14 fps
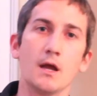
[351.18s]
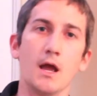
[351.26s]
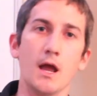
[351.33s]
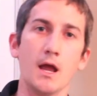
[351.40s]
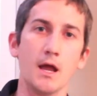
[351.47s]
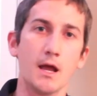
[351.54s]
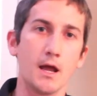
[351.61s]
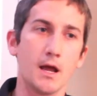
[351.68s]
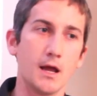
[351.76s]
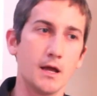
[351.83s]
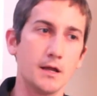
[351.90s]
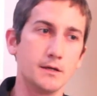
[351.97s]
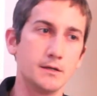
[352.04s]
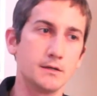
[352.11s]

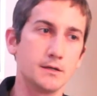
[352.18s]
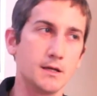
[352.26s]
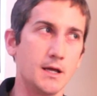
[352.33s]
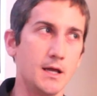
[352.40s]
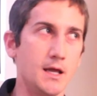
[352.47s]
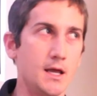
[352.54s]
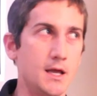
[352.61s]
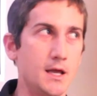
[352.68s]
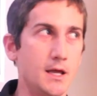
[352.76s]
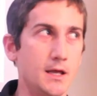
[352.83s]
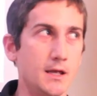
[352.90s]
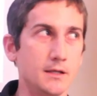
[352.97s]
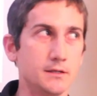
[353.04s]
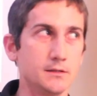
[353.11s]
And
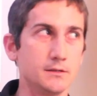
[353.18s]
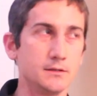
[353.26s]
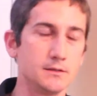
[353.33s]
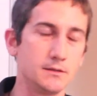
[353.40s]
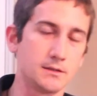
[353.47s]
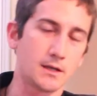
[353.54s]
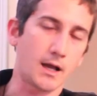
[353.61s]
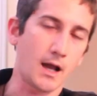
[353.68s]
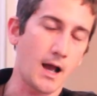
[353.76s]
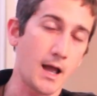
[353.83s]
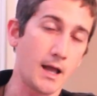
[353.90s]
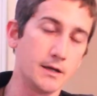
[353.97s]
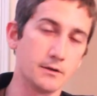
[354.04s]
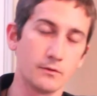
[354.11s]
it
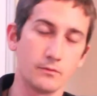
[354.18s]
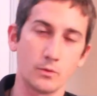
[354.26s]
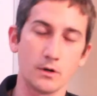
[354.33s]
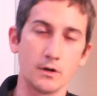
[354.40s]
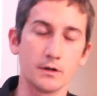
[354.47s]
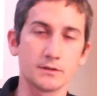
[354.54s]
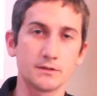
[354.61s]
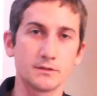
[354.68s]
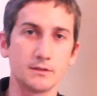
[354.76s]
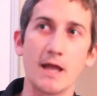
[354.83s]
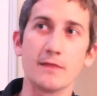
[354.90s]
kind of works.